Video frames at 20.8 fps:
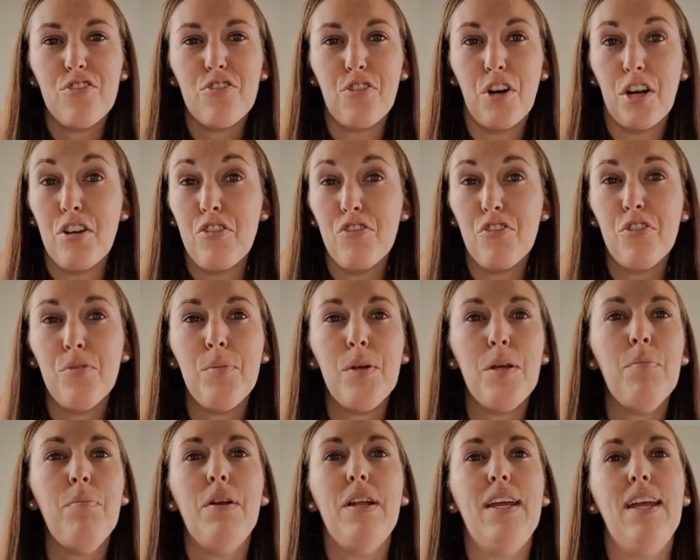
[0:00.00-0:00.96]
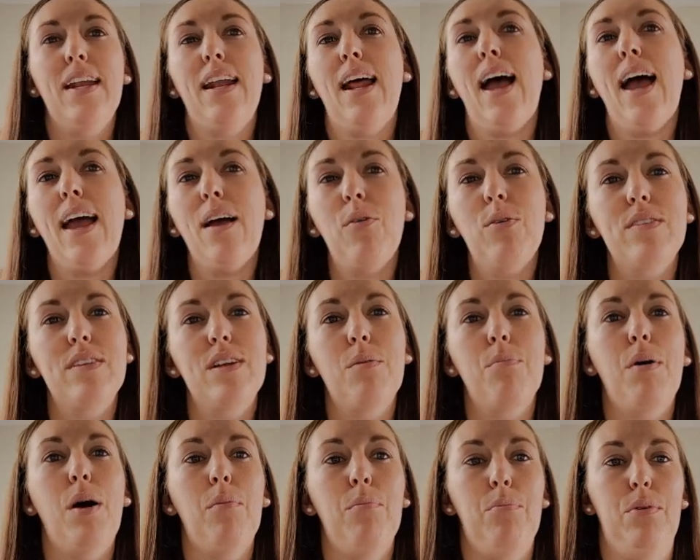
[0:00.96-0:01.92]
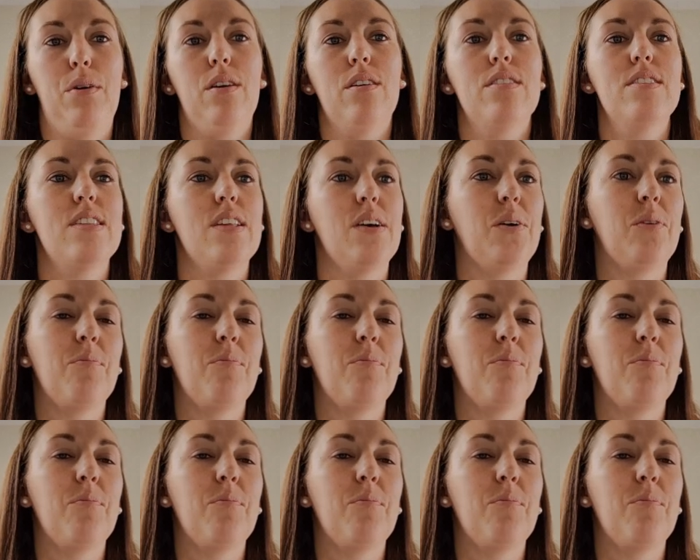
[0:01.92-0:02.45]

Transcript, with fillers: strange to me, but again, I wasn't a pumper,